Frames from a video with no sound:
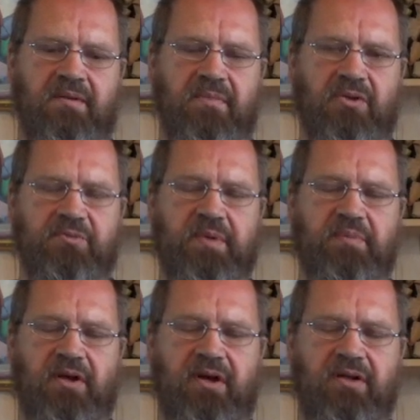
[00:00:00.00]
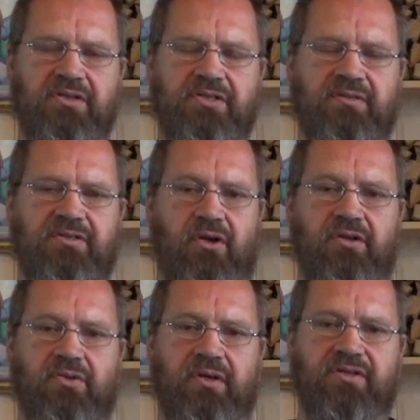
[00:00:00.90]
Because people are under,
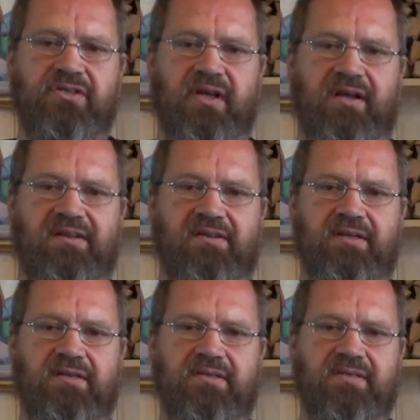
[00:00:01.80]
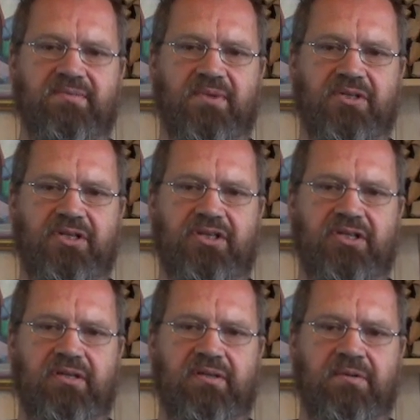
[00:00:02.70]
starting to understand, at least, what he
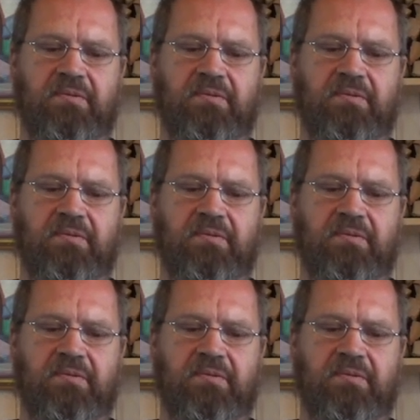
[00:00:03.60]
did.